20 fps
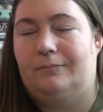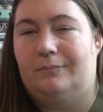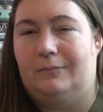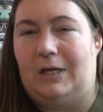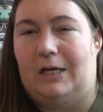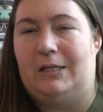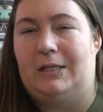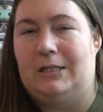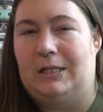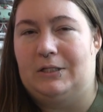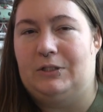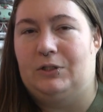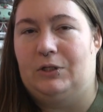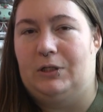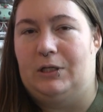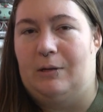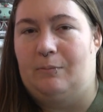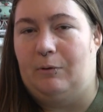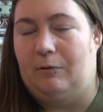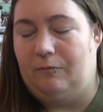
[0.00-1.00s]
I think that's a
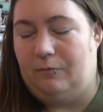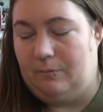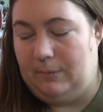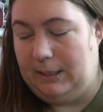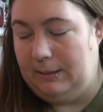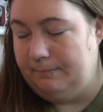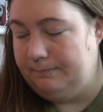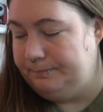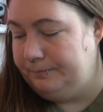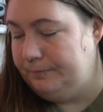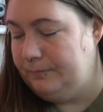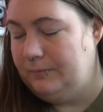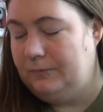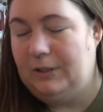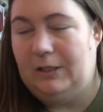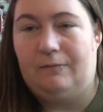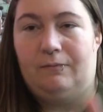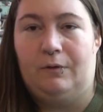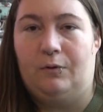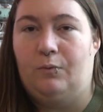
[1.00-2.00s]
good number for me,
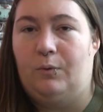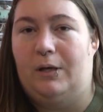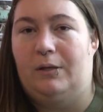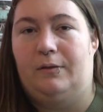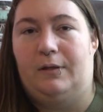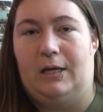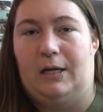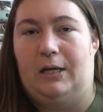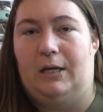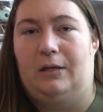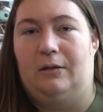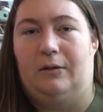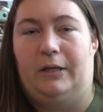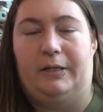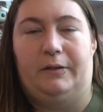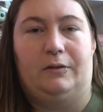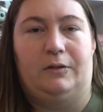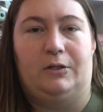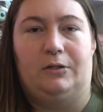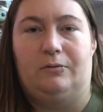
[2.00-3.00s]
even with getting
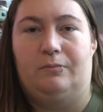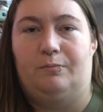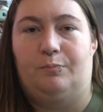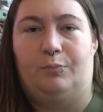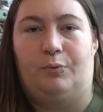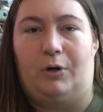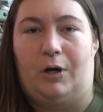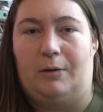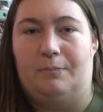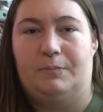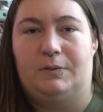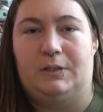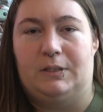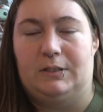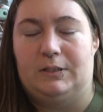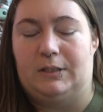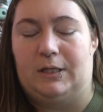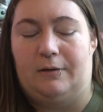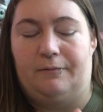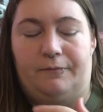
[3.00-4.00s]
like the prompts and
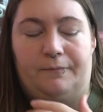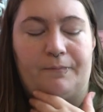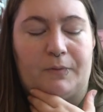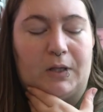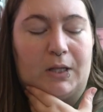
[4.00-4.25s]
stuff.